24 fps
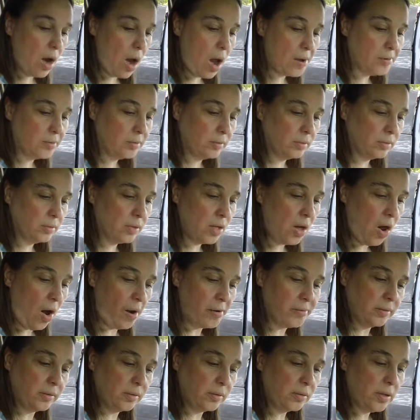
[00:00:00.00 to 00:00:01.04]
You can
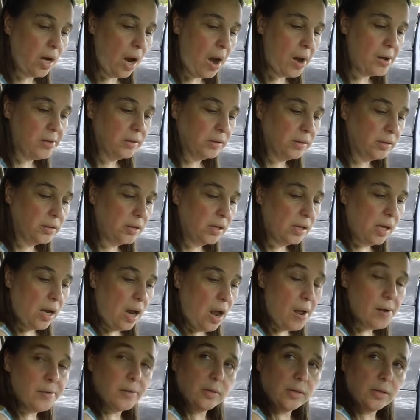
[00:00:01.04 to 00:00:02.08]
reset all the gravel in his
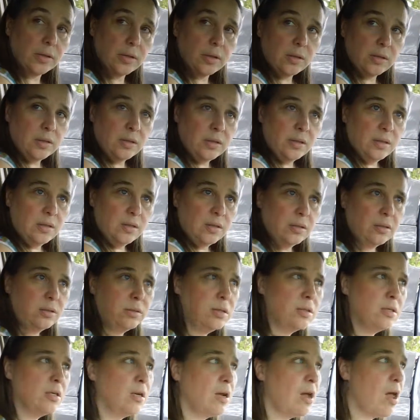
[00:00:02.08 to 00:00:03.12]
driveway. So the
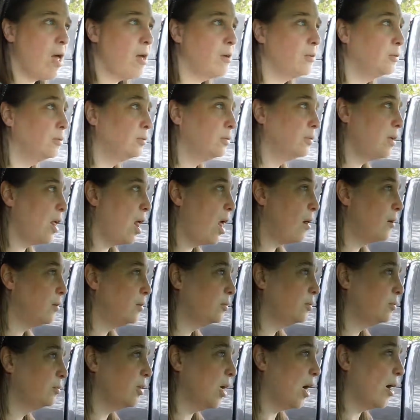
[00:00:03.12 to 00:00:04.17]
pointy sides are all
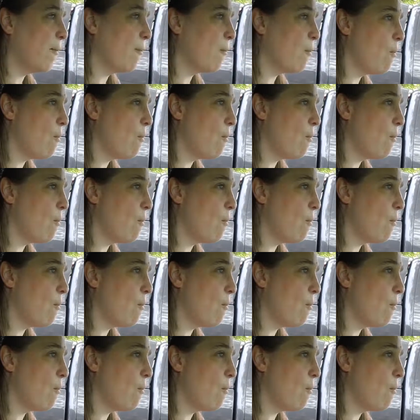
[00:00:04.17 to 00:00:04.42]
down.